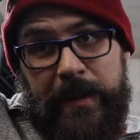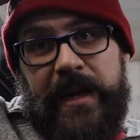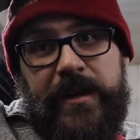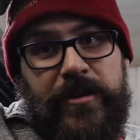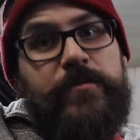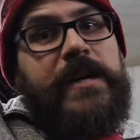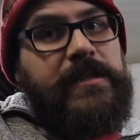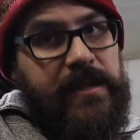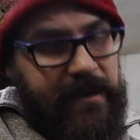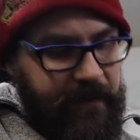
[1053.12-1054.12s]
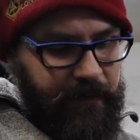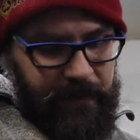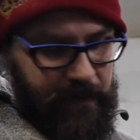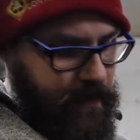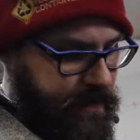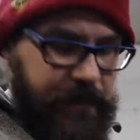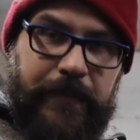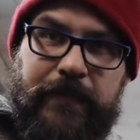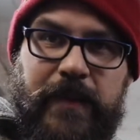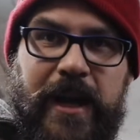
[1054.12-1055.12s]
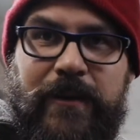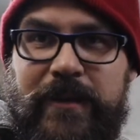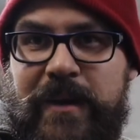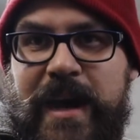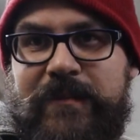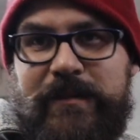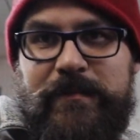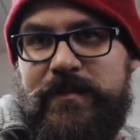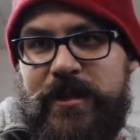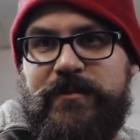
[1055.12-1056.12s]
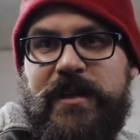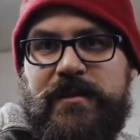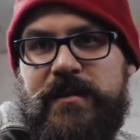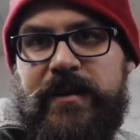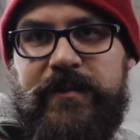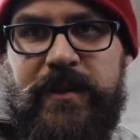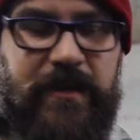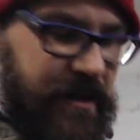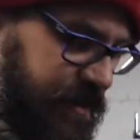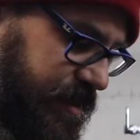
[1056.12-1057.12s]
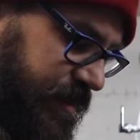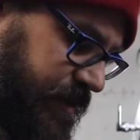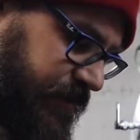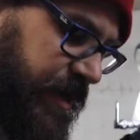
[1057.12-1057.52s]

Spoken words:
be too sensitive, but I'd rather have it too sensitive than not sensitive